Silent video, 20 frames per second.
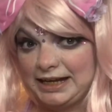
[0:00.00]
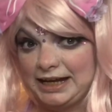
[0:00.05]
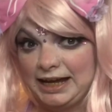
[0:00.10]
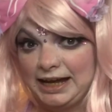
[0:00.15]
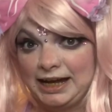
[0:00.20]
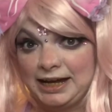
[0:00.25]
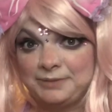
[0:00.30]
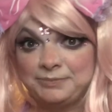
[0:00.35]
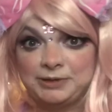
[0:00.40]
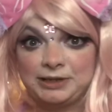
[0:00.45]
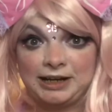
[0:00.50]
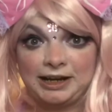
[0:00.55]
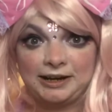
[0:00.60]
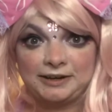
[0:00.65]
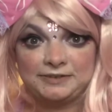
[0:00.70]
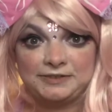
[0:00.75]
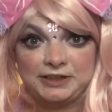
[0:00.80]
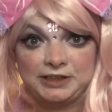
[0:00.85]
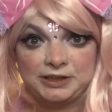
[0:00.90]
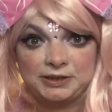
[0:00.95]
I'm gonna
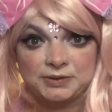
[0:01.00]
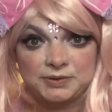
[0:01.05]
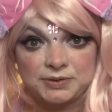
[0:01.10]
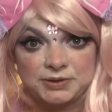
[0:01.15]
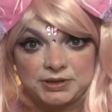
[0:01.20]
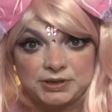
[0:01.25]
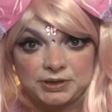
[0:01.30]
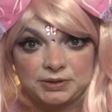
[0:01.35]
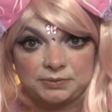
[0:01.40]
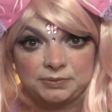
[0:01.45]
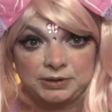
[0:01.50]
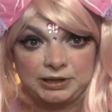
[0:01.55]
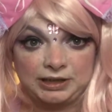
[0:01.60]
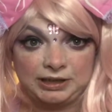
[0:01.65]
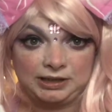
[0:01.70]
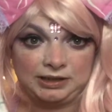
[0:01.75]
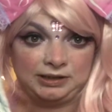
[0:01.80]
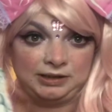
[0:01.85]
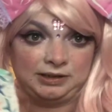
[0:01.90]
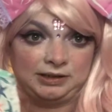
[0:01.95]
have to use the
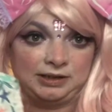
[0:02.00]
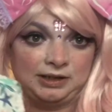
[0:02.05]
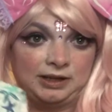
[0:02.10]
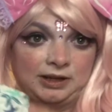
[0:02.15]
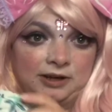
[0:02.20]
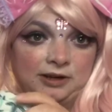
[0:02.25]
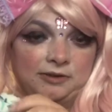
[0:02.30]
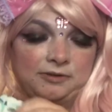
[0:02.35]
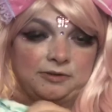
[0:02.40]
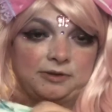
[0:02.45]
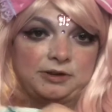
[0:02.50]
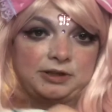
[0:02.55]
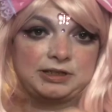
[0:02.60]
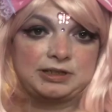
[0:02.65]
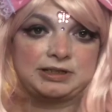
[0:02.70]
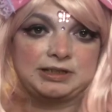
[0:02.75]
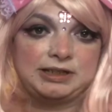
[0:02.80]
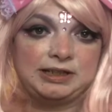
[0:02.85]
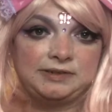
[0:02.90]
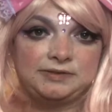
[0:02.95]
green for the
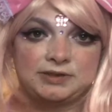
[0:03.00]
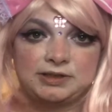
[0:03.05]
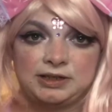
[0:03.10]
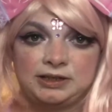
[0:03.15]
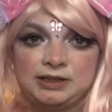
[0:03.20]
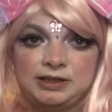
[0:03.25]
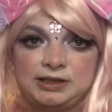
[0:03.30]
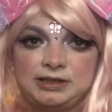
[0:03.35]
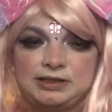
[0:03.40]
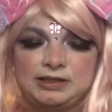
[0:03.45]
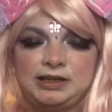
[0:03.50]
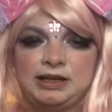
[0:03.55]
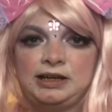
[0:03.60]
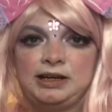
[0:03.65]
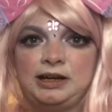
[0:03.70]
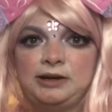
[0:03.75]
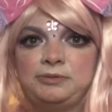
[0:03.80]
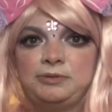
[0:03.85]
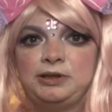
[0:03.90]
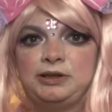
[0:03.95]
sleeves on this, and
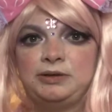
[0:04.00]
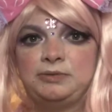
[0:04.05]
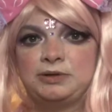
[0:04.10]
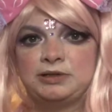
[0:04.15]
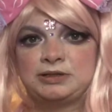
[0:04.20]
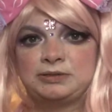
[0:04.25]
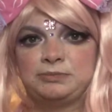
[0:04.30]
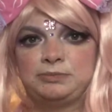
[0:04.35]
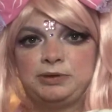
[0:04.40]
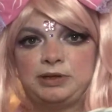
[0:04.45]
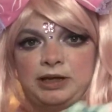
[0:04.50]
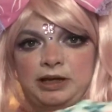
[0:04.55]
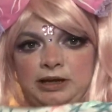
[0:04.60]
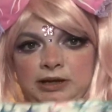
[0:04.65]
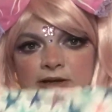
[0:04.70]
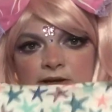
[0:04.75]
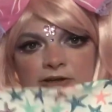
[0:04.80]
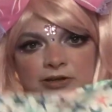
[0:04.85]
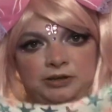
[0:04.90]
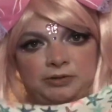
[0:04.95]
I really wasn't
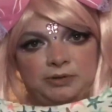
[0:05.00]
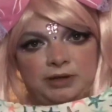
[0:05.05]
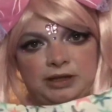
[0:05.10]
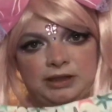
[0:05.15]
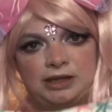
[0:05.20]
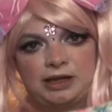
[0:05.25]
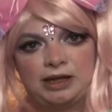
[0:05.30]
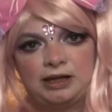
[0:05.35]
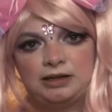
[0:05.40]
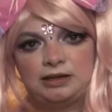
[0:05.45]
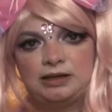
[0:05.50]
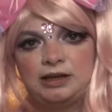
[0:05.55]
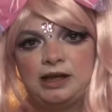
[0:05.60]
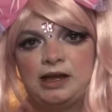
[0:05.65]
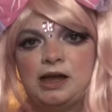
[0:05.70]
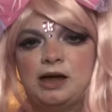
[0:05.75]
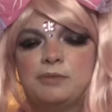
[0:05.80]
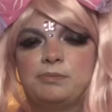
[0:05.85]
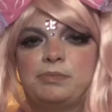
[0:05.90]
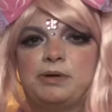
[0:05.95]
planning on doing that,
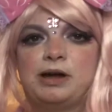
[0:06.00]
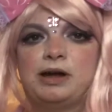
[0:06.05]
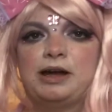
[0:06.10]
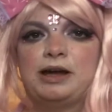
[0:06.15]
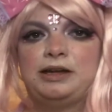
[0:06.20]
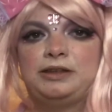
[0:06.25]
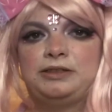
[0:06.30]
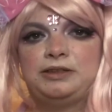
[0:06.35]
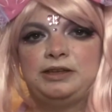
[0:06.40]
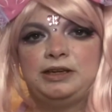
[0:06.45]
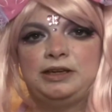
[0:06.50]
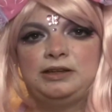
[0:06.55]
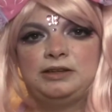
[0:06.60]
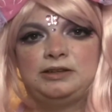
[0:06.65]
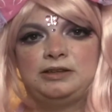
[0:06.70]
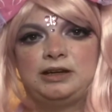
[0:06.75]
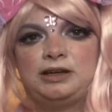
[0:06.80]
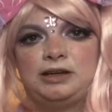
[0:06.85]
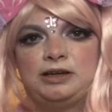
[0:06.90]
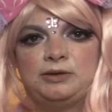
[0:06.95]
but I think
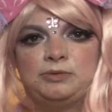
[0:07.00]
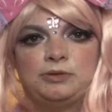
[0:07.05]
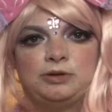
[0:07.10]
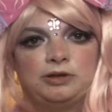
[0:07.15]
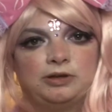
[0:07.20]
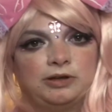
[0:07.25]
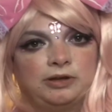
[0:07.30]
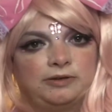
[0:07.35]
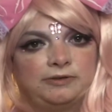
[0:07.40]
that it will look